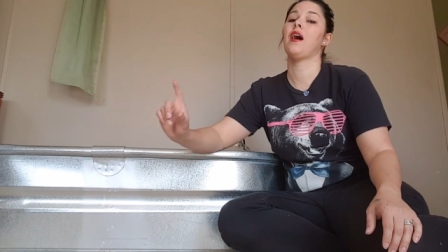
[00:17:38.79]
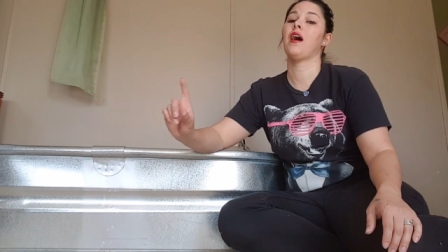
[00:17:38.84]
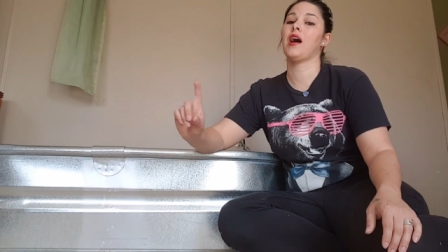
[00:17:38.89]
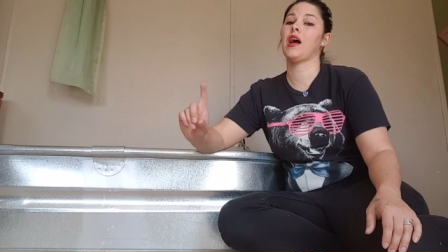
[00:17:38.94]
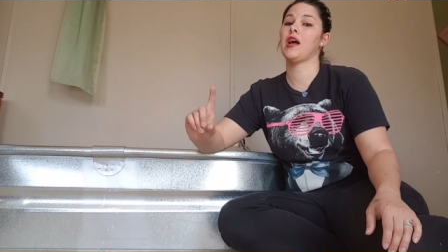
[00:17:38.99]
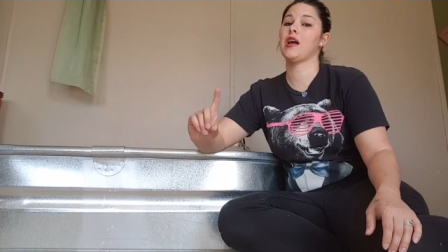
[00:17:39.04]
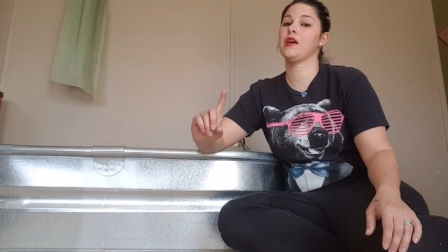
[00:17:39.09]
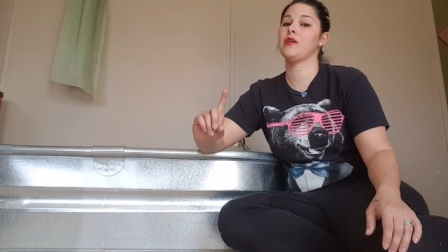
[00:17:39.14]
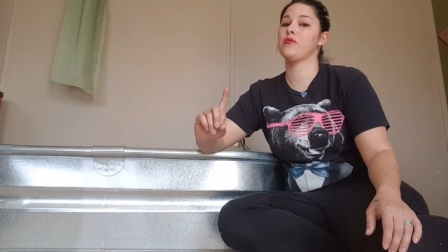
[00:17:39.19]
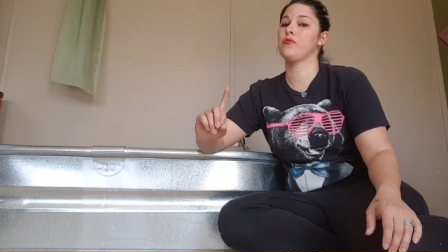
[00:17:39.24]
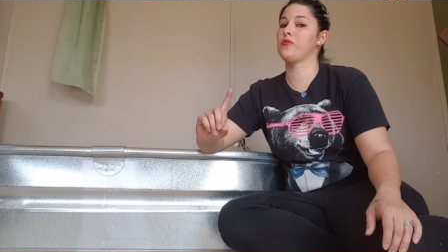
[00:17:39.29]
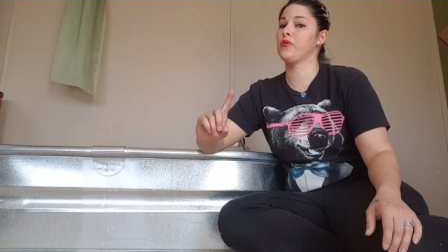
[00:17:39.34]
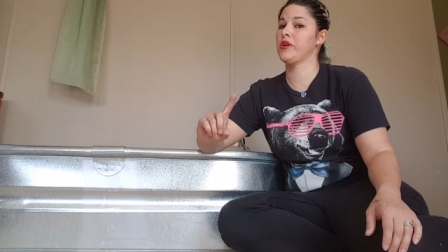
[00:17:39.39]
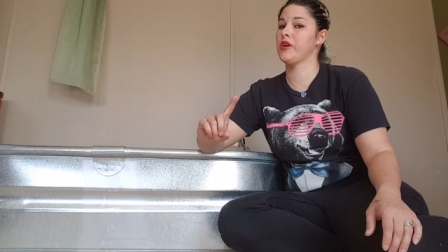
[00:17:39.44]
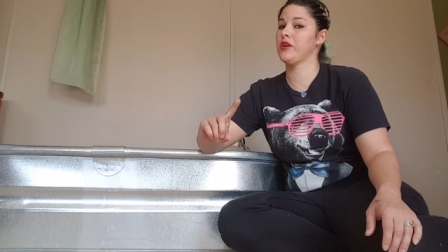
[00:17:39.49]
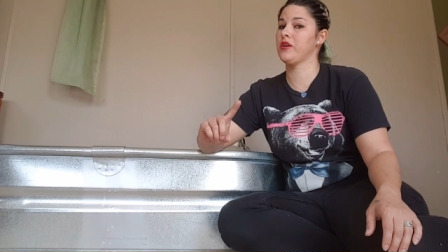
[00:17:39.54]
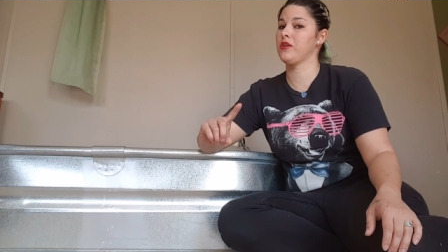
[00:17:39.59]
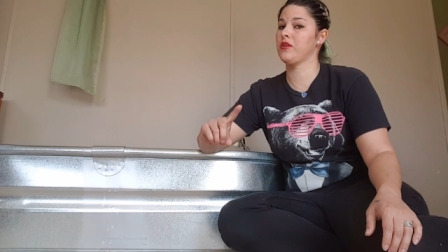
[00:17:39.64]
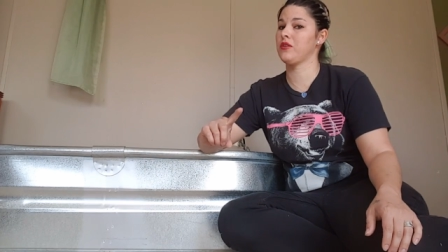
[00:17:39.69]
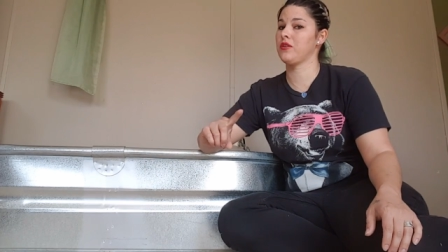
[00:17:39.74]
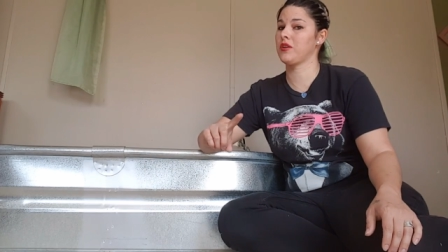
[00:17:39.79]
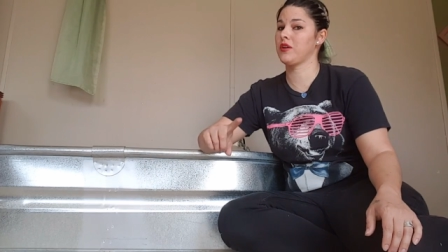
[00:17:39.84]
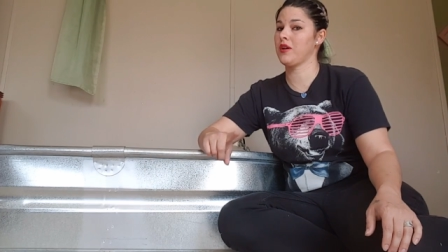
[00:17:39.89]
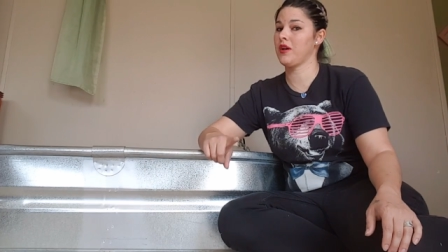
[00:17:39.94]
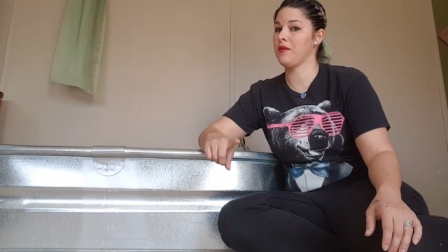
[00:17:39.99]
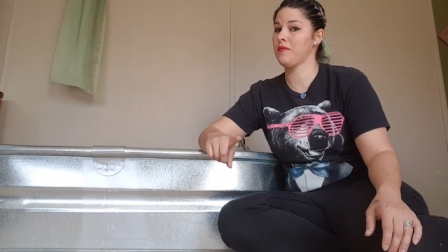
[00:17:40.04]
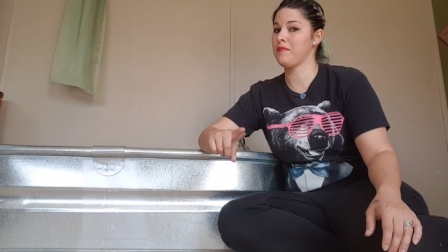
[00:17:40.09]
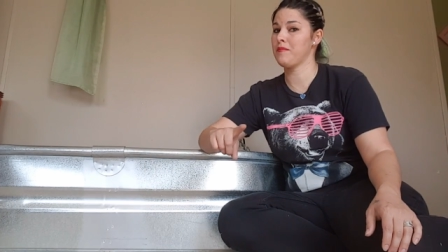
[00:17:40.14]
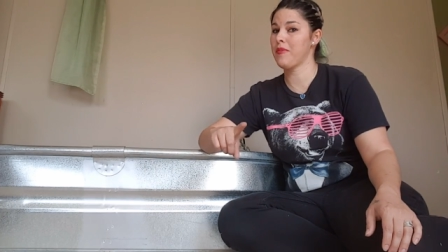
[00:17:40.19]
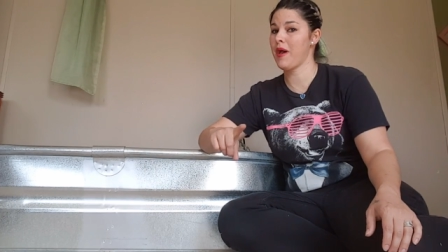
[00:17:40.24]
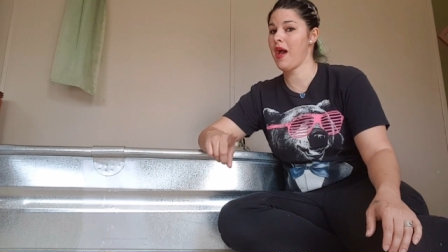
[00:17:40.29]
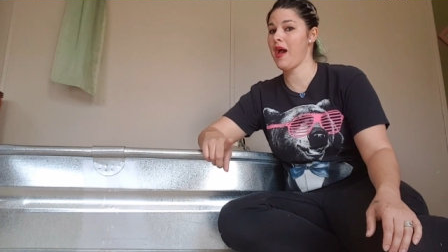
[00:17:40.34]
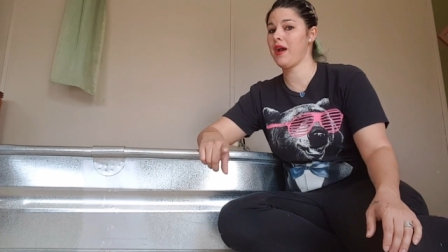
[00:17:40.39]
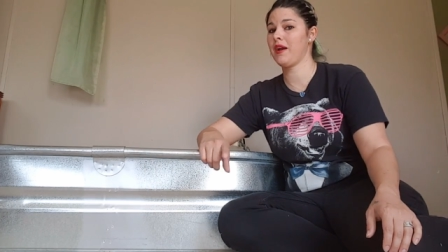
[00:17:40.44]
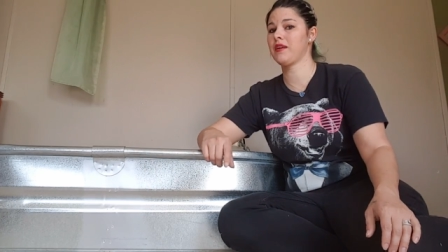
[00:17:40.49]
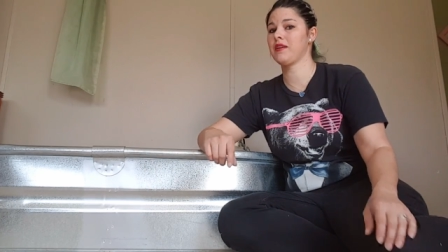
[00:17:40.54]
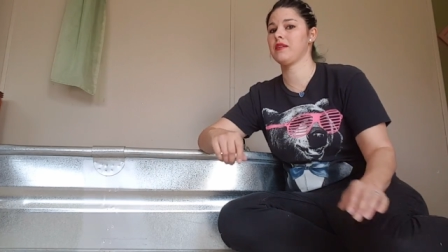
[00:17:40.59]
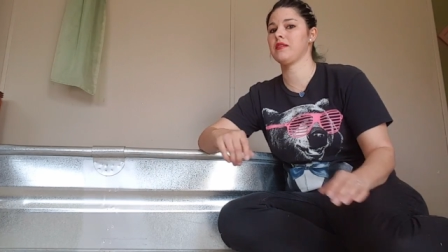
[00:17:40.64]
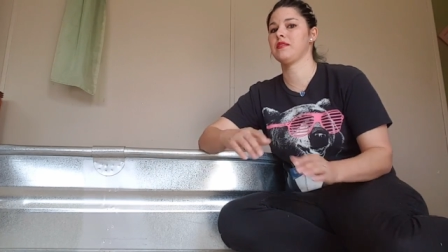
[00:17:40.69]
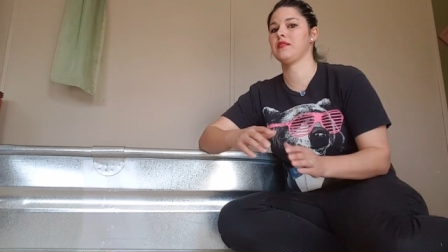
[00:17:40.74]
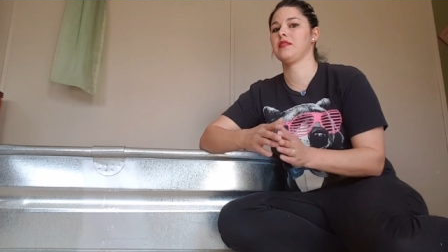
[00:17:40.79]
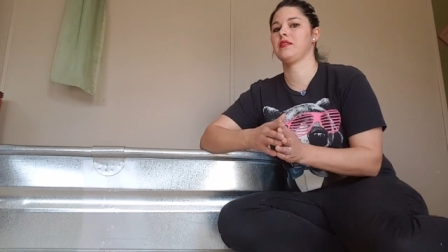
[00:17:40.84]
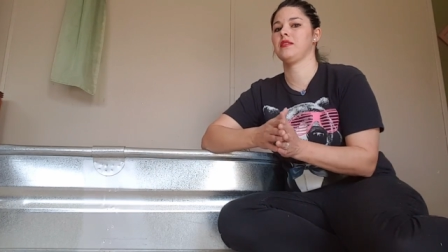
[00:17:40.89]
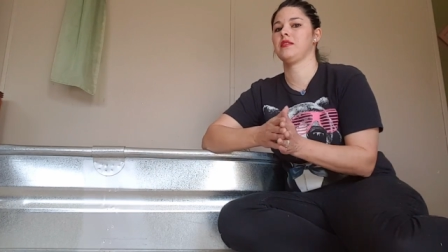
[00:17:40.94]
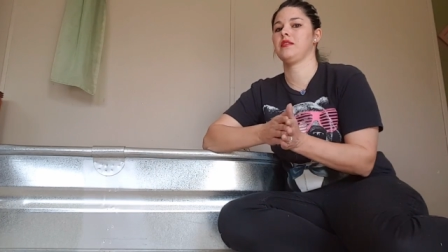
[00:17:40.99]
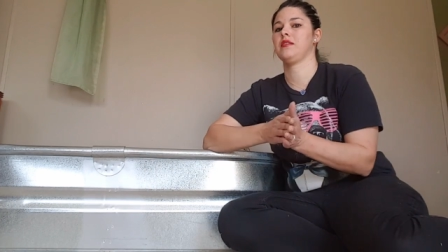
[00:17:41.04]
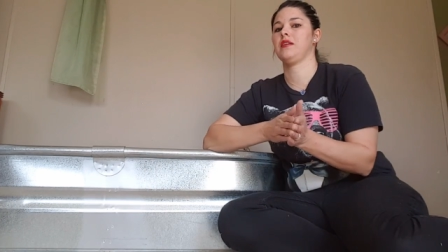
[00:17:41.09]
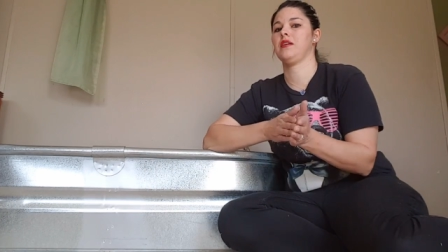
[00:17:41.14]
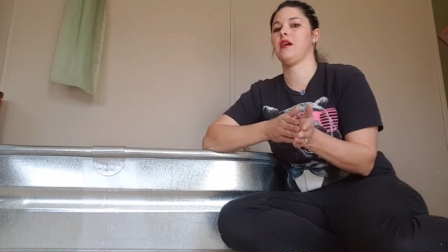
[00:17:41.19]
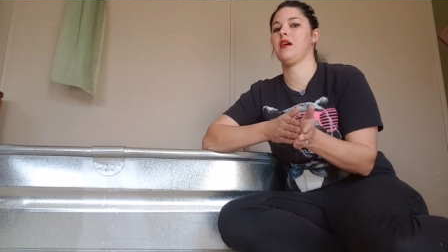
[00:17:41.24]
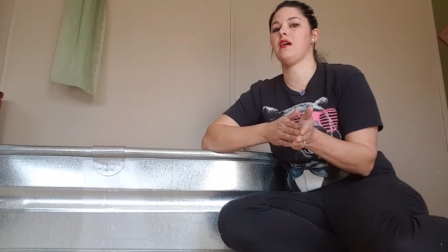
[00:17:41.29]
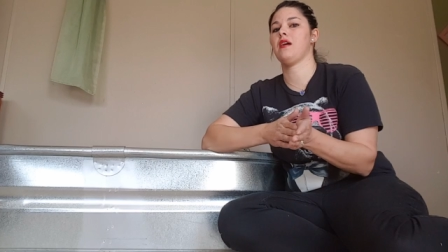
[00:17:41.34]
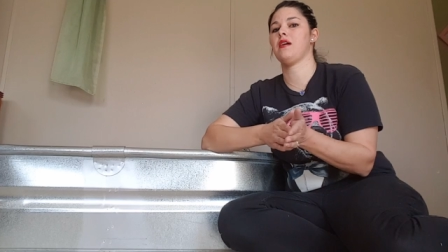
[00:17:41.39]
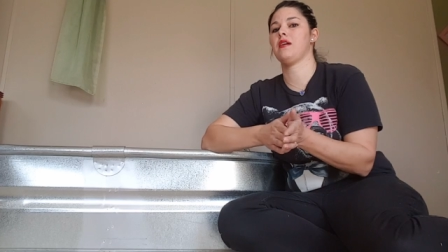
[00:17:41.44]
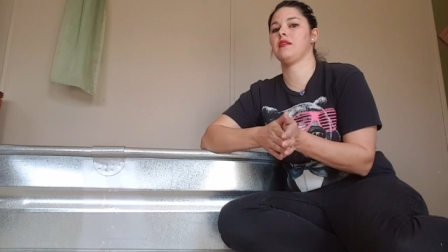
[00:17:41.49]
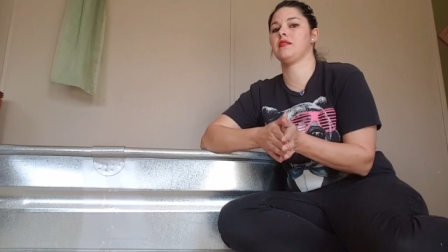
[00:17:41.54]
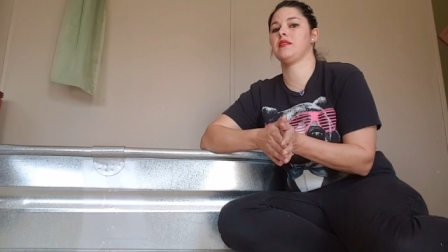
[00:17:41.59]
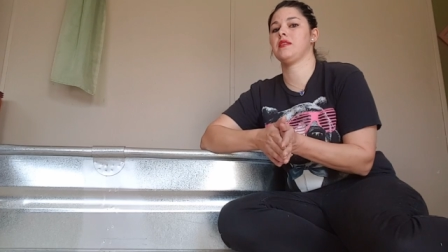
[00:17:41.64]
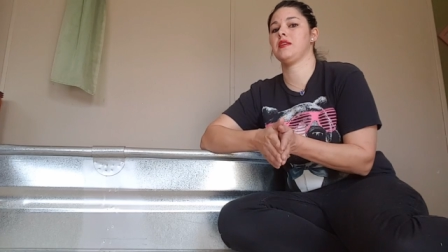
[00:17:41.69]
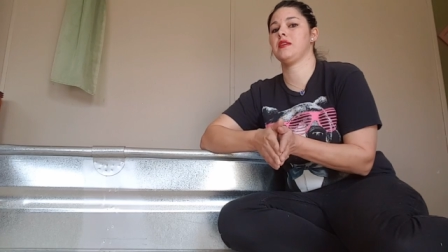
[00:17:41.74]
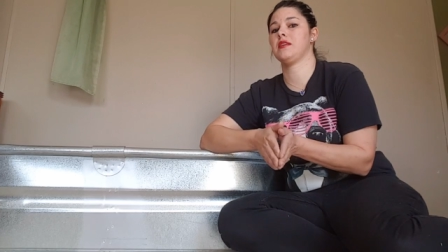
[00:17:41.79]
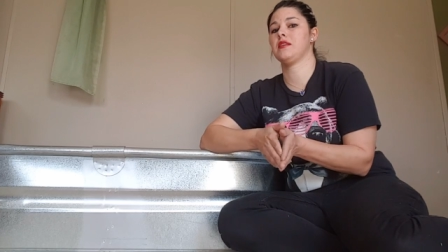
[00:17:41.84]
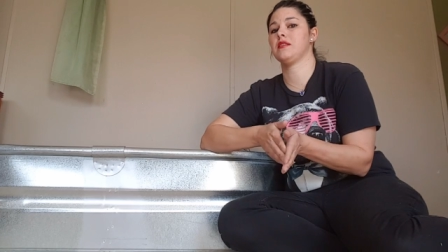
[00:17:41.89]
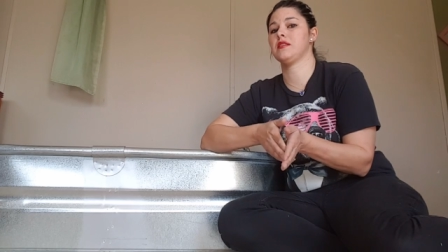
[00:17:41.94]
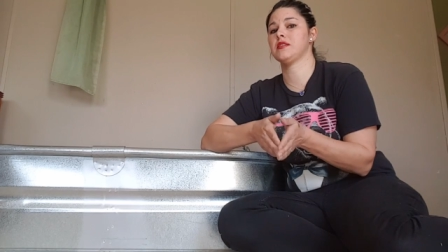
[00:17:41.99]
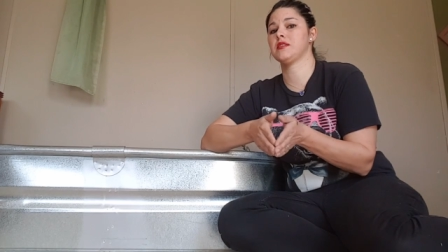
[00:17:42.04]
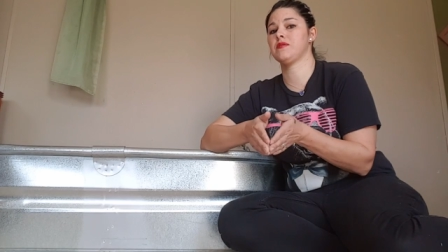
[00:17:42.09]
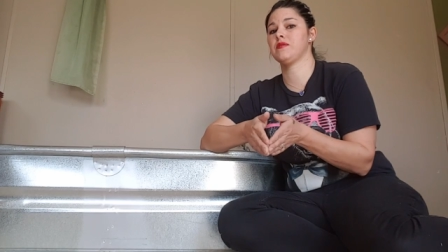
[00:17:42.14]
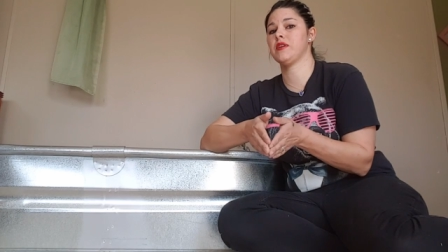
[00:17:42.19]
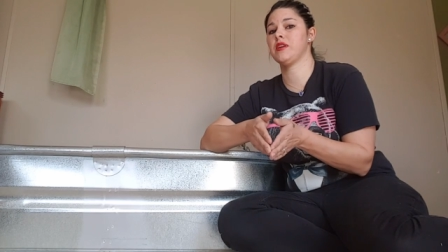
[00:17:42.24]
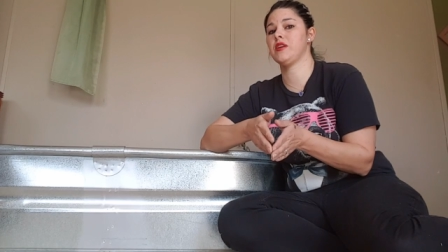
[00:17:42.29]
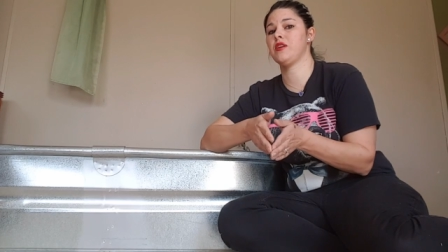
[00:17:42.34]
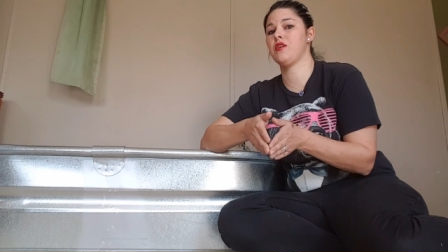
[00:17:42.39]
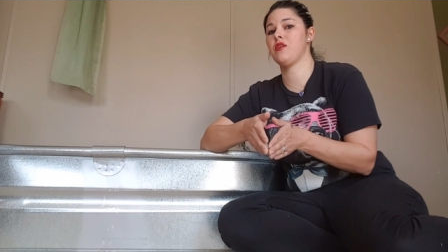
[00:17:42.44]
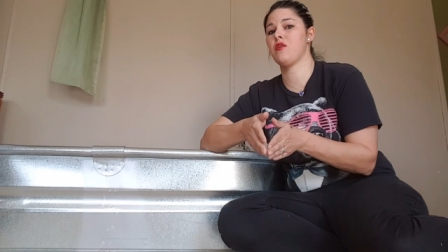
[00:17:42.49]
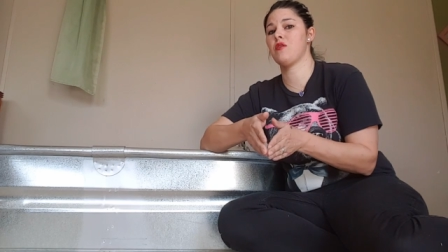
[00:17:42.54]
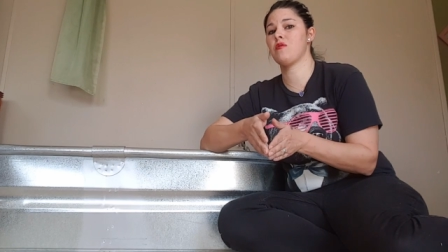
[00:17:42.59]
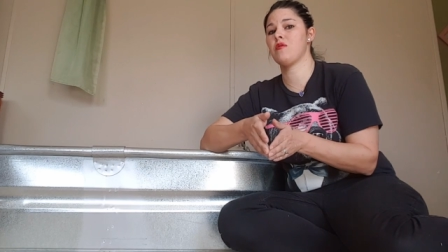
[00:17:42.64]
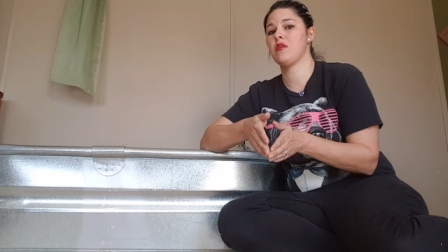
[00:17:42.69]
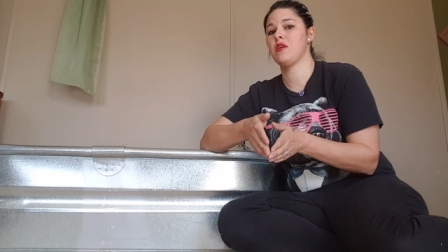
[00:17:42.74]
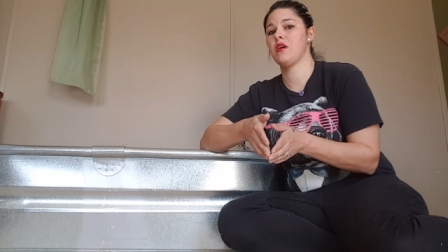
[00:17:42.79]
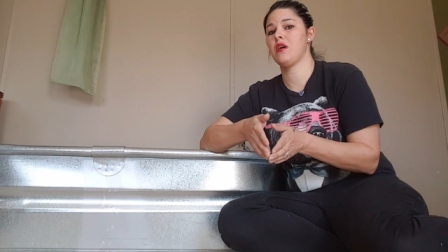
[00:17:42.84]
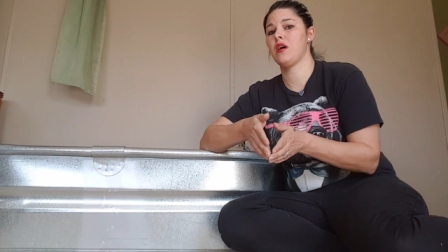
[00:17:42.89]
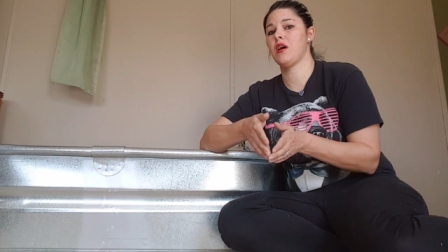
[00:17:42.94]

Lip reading: I will come back at the end of this video.